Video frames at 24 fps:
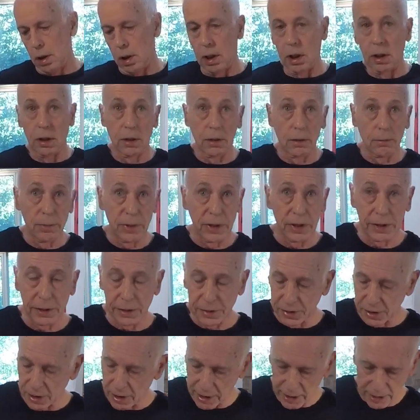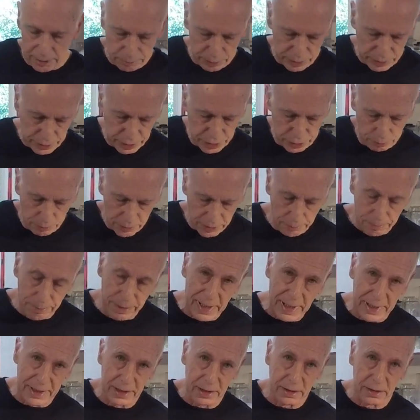A little bit at a time, because you want to
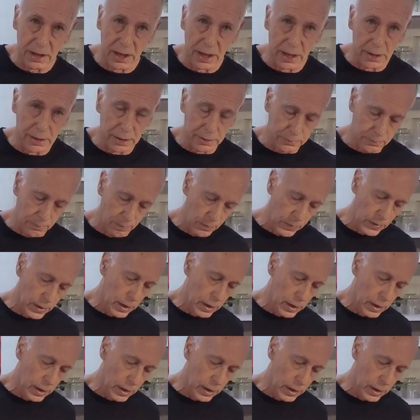pack it down,